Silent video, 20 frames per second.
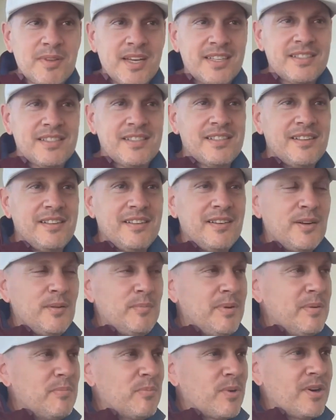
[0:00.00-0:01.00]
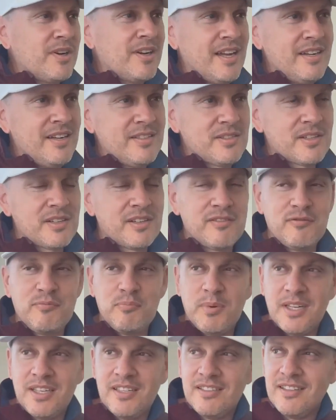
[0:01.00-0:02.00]
That's a little bit more than I
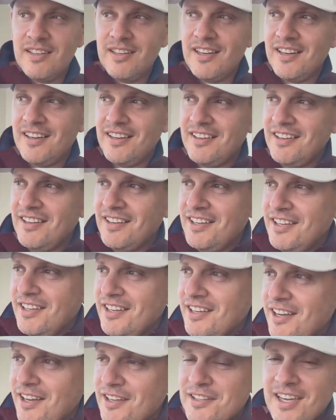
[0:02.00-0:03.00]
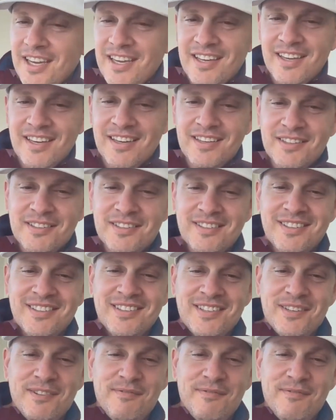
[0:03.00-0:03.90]
deserve, but I'll take it.